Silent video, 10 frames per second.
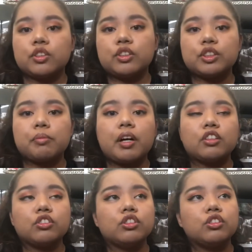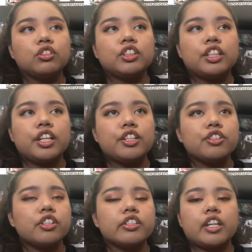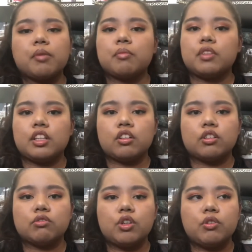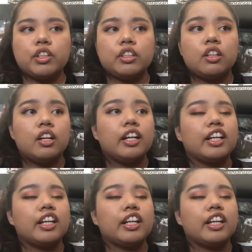it's about two teenagers named Neil and Rowan. It